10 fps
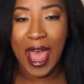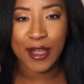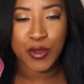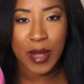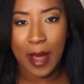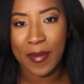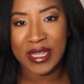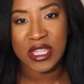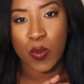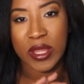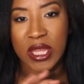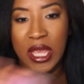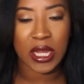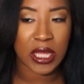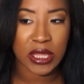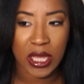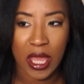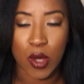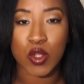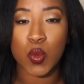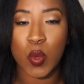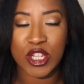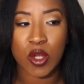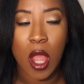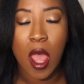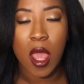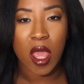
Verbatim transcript: I do not mix it with anything else, which